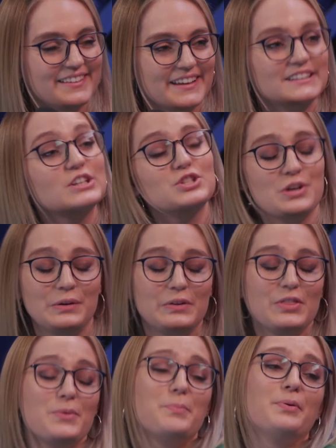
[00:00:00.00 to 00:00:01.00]
Like they show
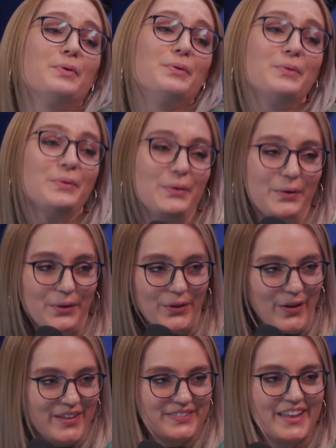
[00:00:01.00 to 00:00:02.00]
you the
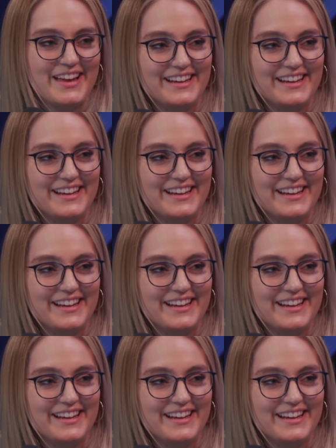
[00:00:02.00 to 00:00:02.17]
pool and like.